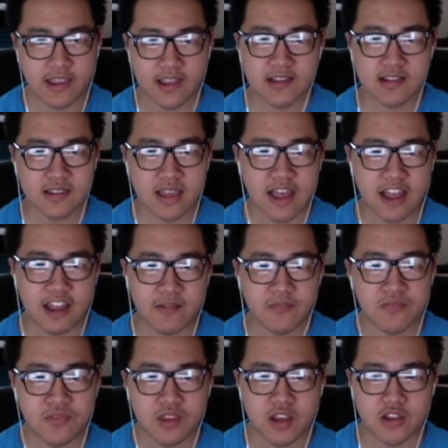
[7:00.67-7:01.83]
is that
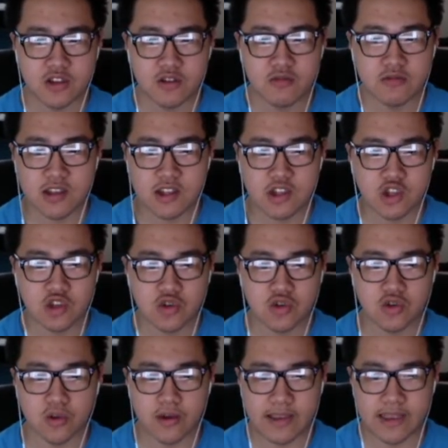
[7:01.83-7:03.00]
you need
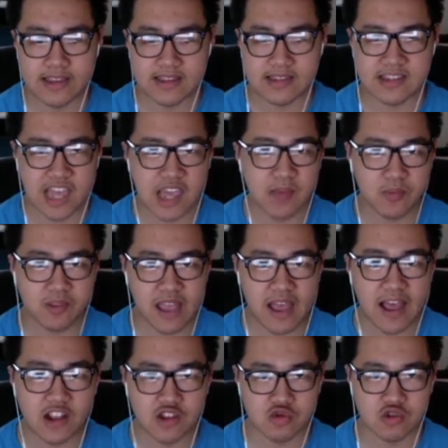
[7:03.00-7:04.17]
to escape
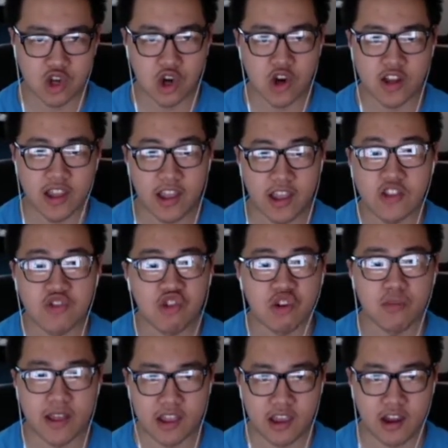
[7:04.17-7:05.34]
that to turn it into a
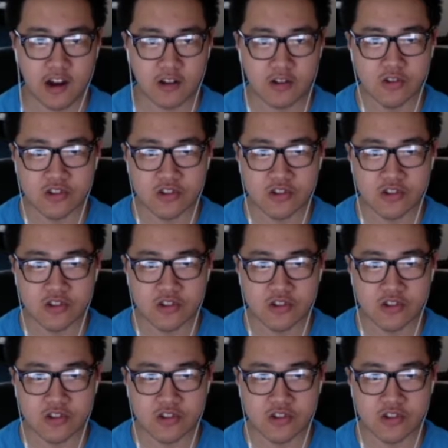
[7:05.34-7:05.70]
meta character.